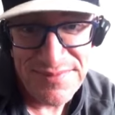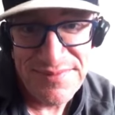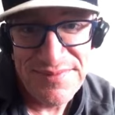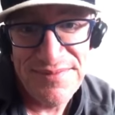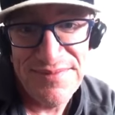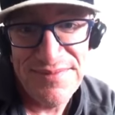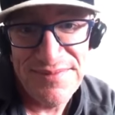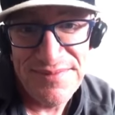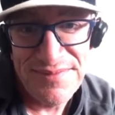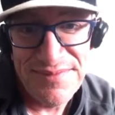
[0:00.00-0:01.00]

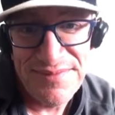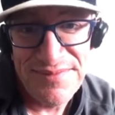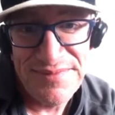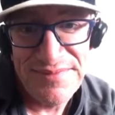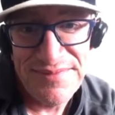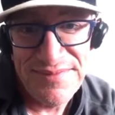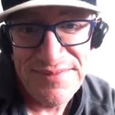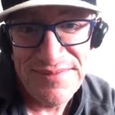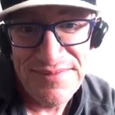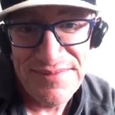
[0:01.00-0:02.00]

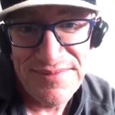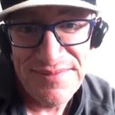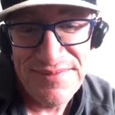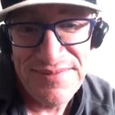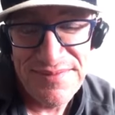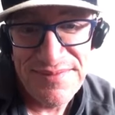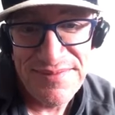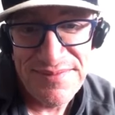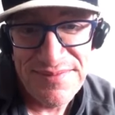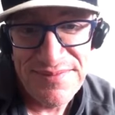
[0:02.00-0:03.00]

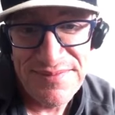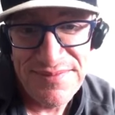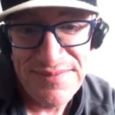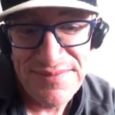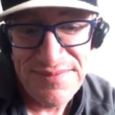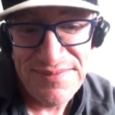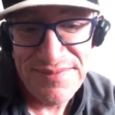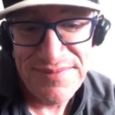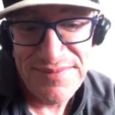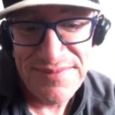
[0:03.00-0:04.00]

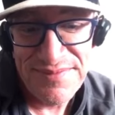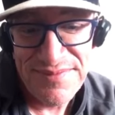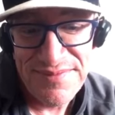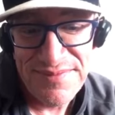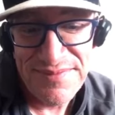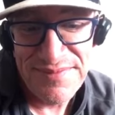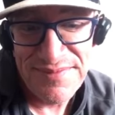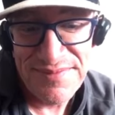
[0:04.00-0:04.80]
(not speaking)